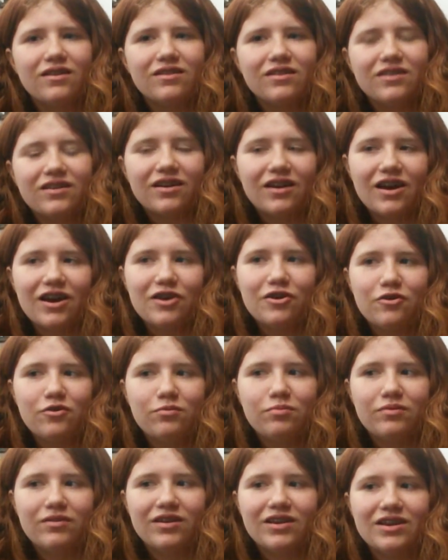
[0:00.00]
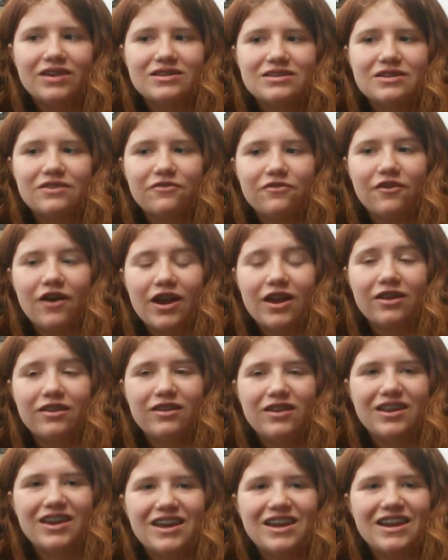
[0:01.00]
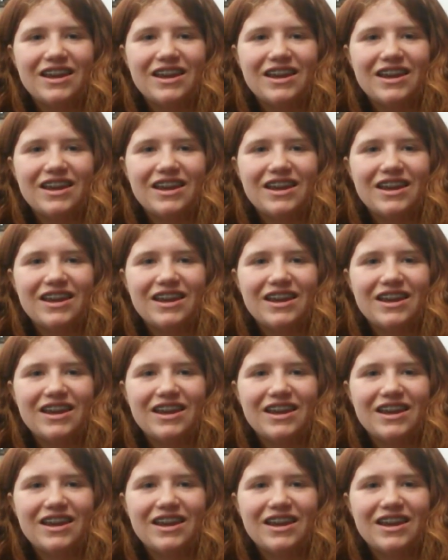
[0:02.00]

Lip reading: the guy who plays the violin